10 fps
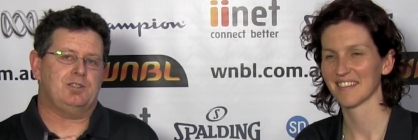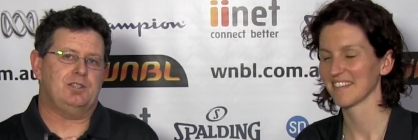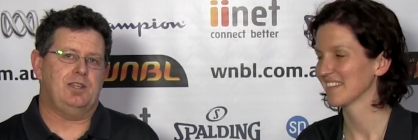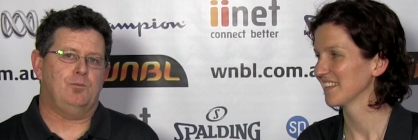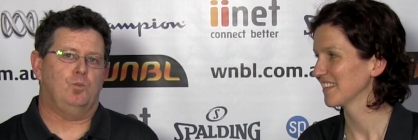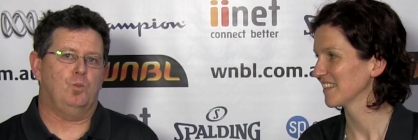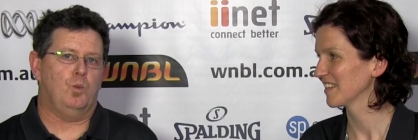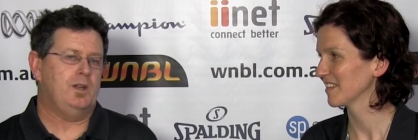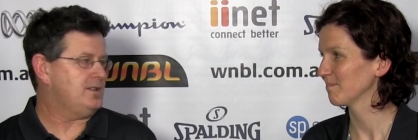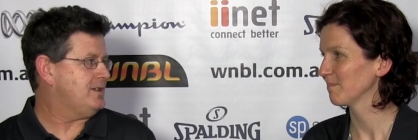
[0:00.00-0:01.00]
Speaker 1: She then
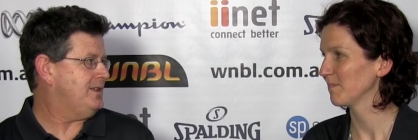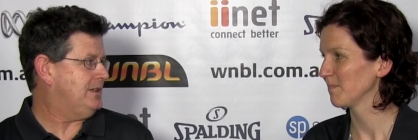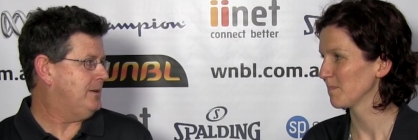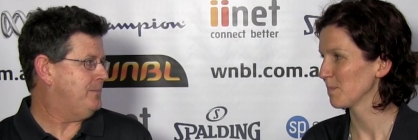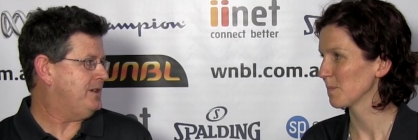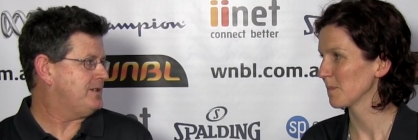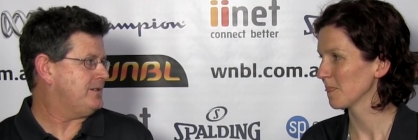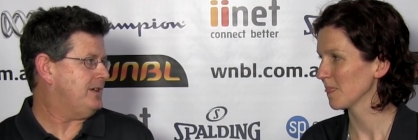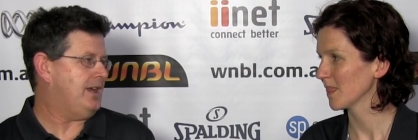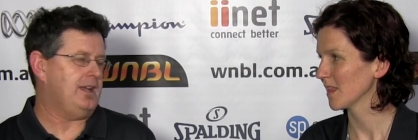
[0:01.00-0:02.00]
went to the Olympics
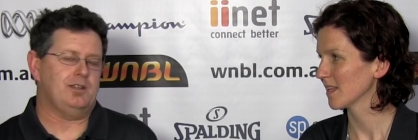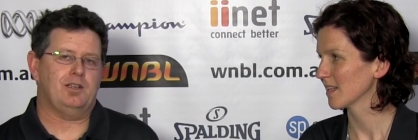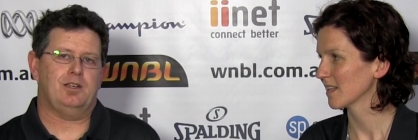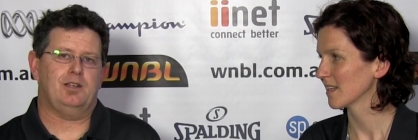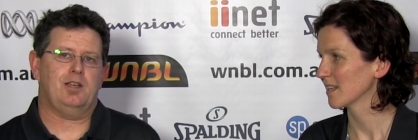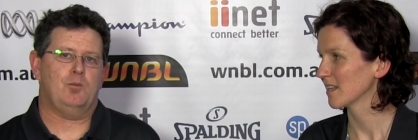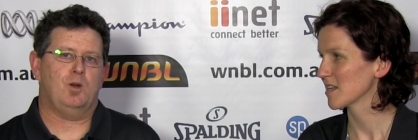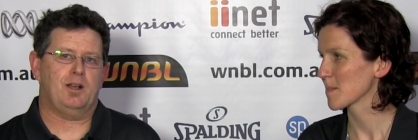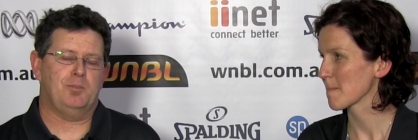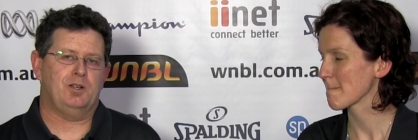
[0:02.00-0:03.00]
and
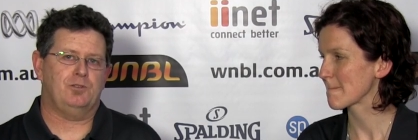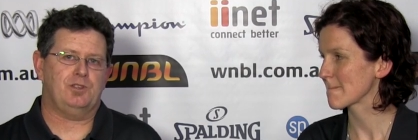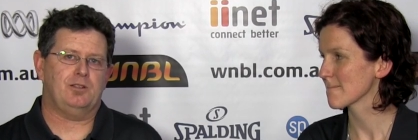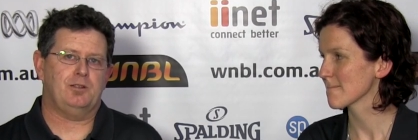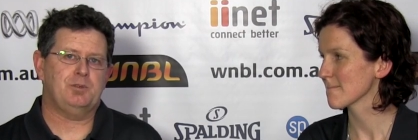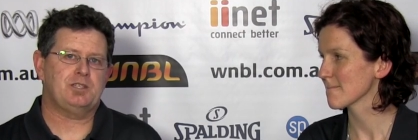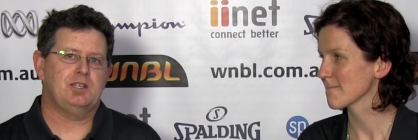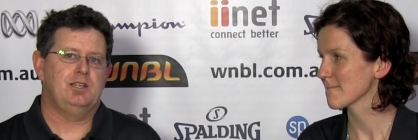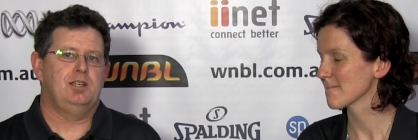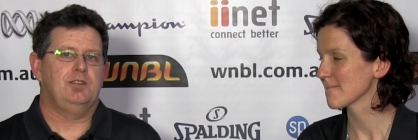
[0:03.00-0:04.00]
won a medal at the Olympics.
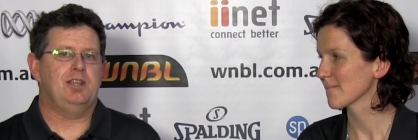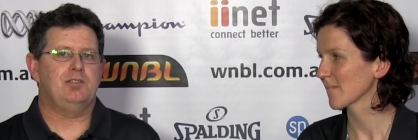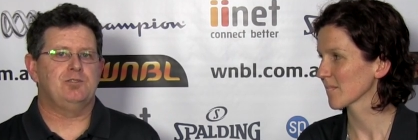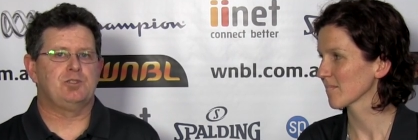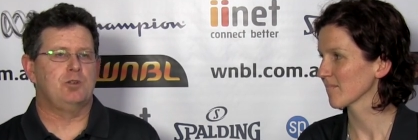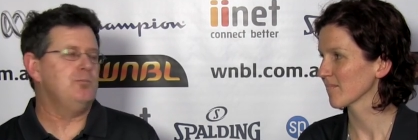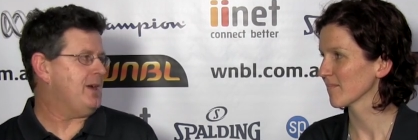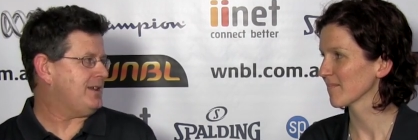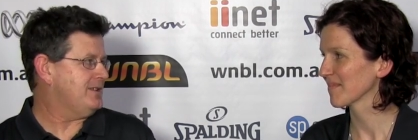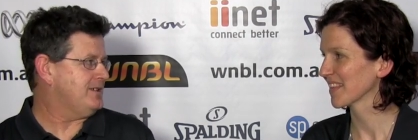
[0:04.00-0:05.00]
Then zoomed
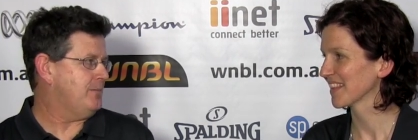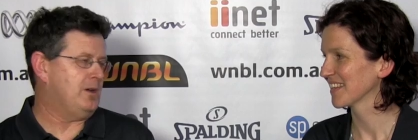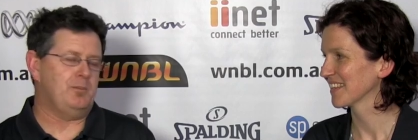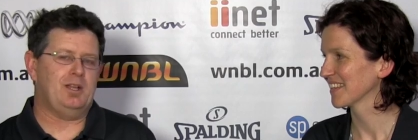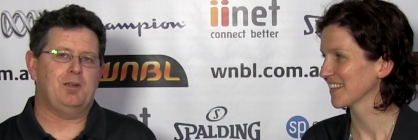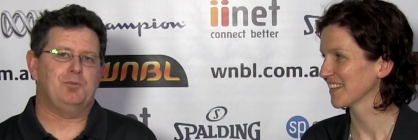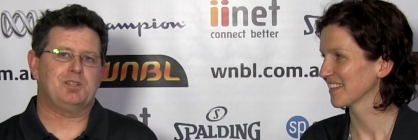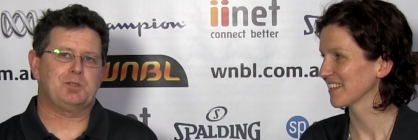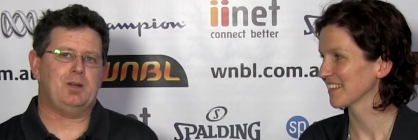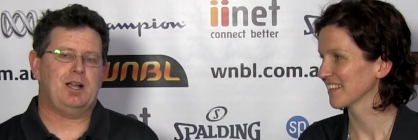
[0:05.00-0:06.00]
back to the WNBA with the
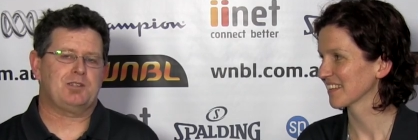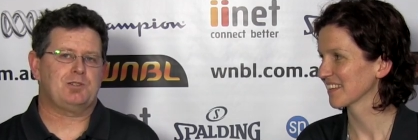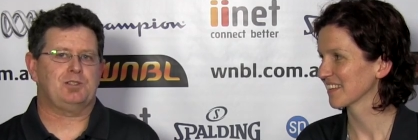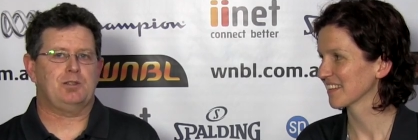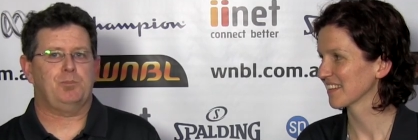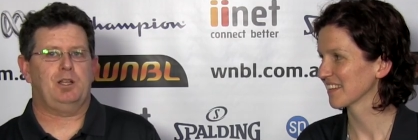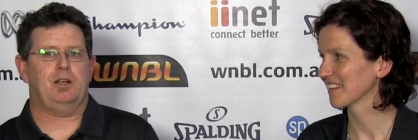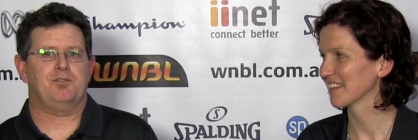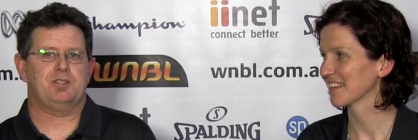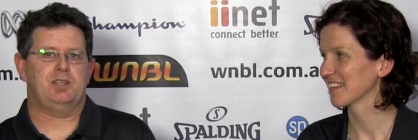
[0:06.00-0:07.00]
Sparks, got to the
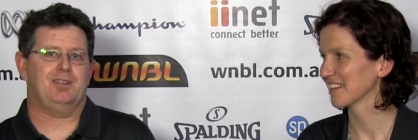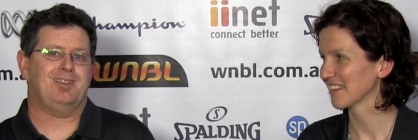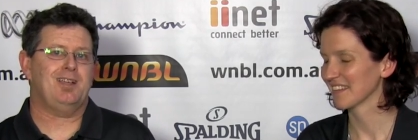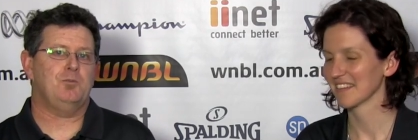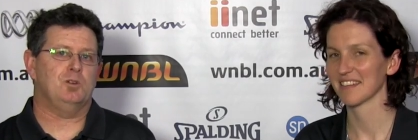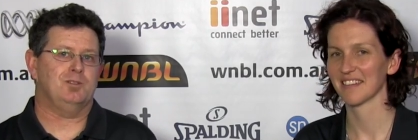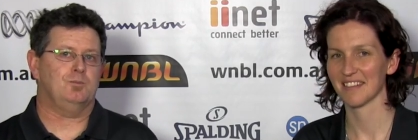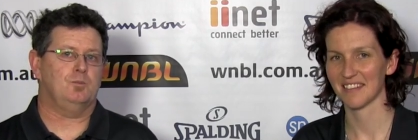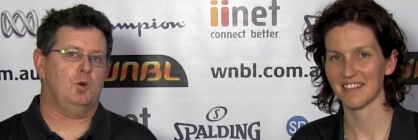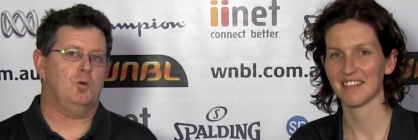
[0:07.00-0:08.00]
playoffs there. They were
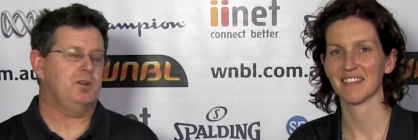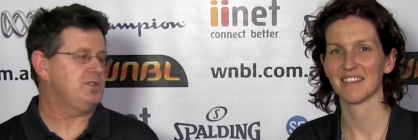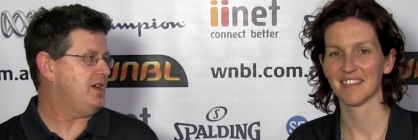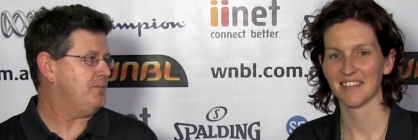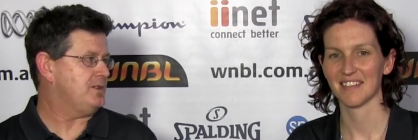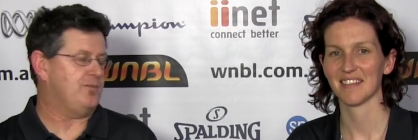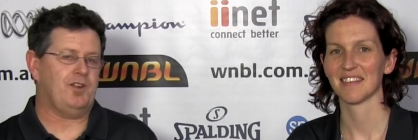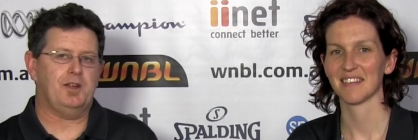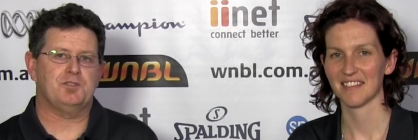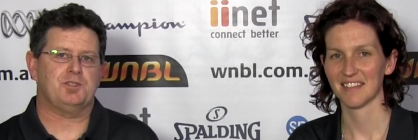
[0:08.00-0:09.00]
almost championship
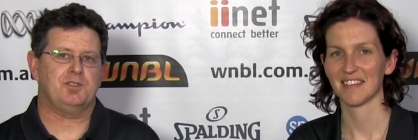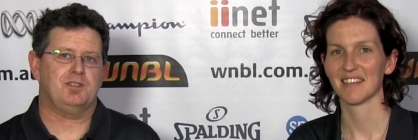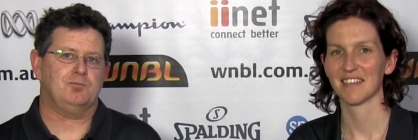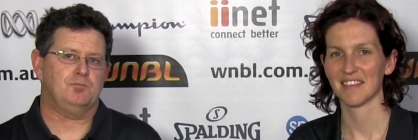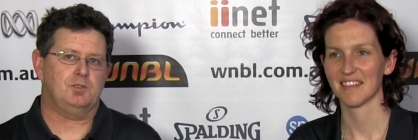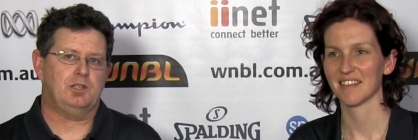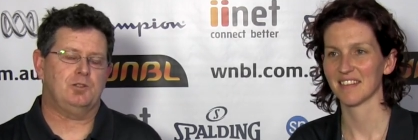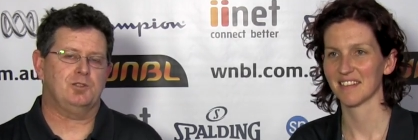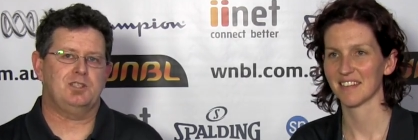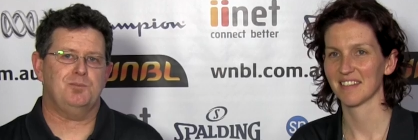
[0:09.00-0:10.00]
favourites, I think, and
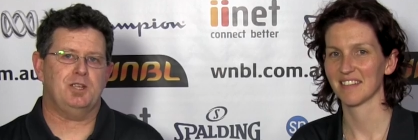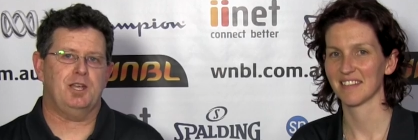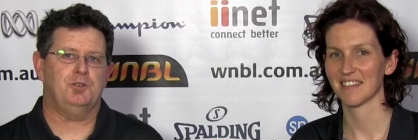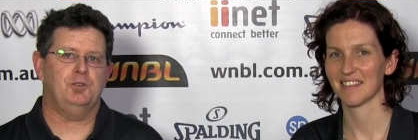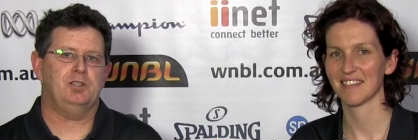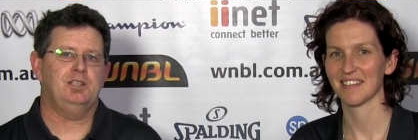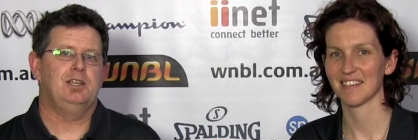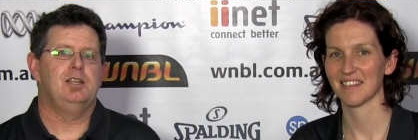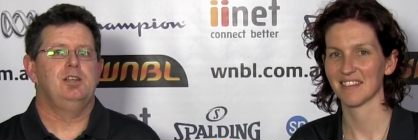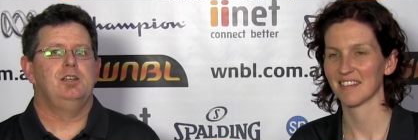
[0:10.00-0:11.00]
got tipped out early.
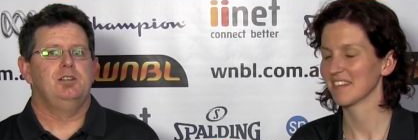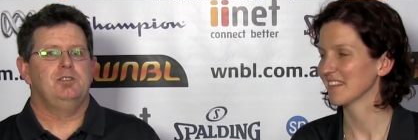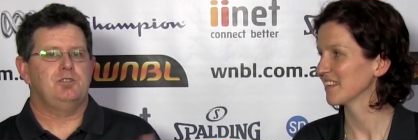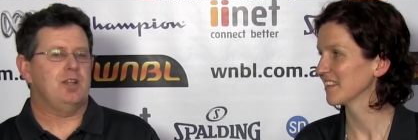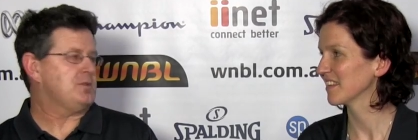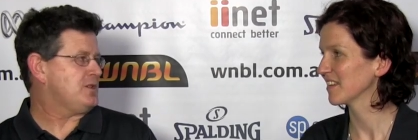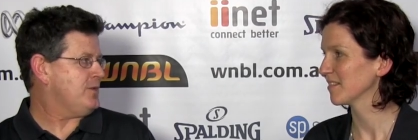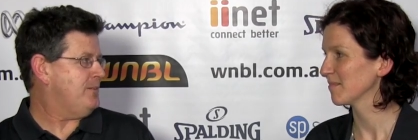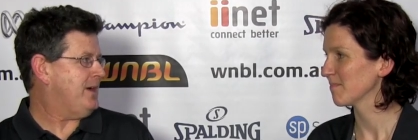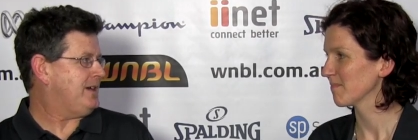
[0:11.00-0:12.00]
Jumped
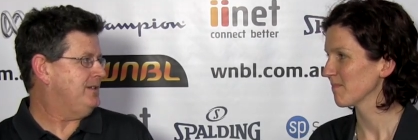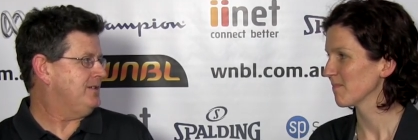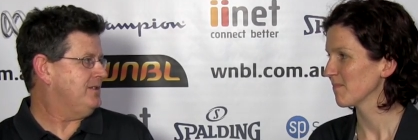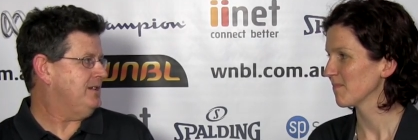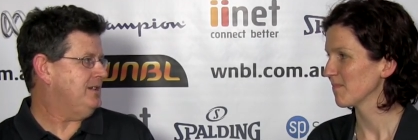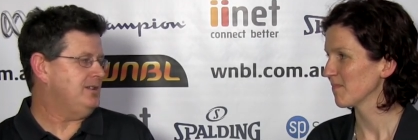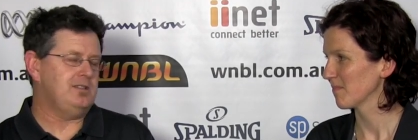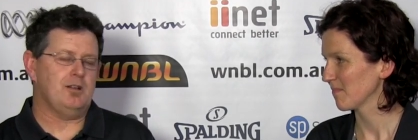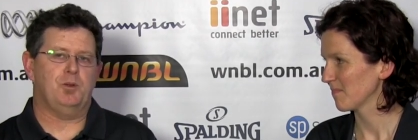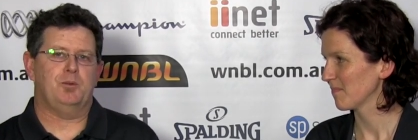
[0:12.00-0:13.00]
straight back into the
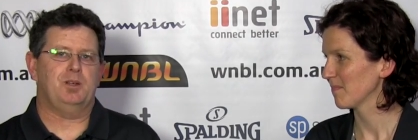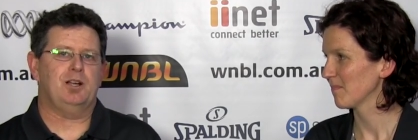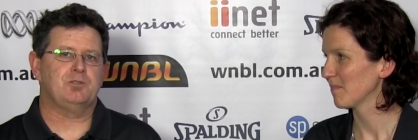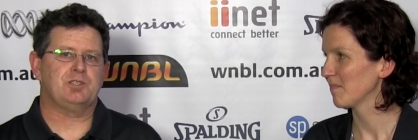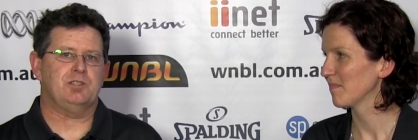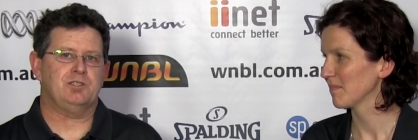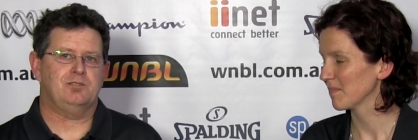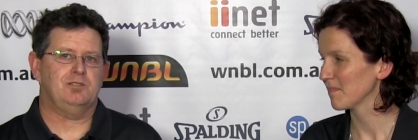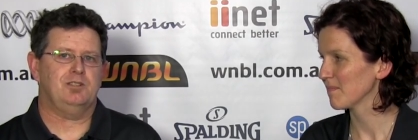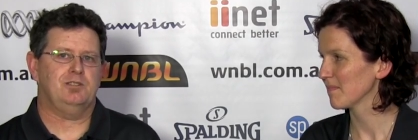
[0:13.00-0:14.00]
WNBL
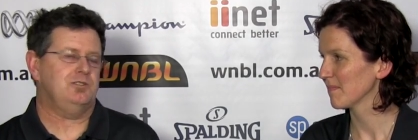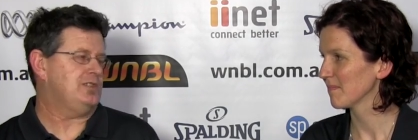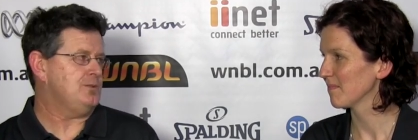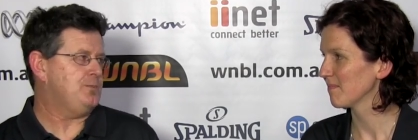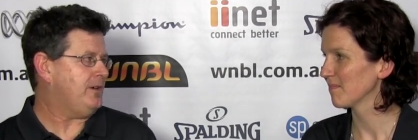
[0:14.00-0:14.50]
season, and she's